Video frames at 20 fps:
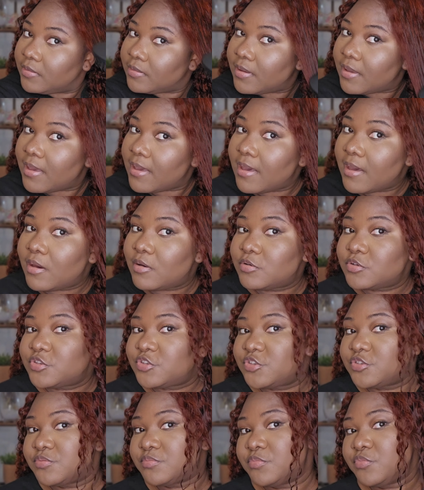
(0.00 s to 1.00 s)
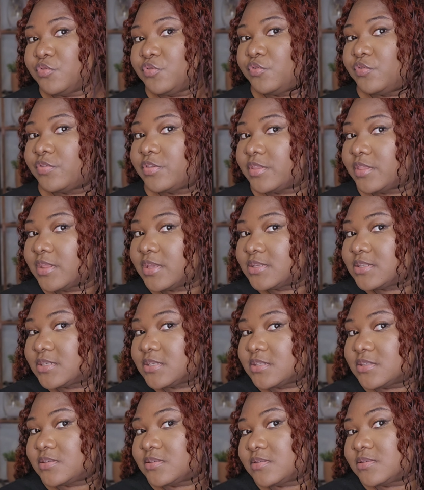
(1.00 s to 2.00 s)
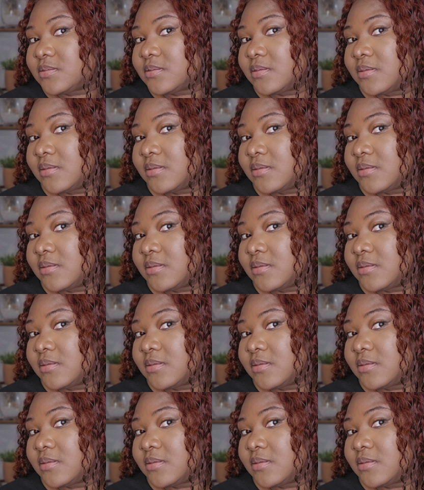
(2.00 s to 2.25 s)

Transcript: look at how smooth this is.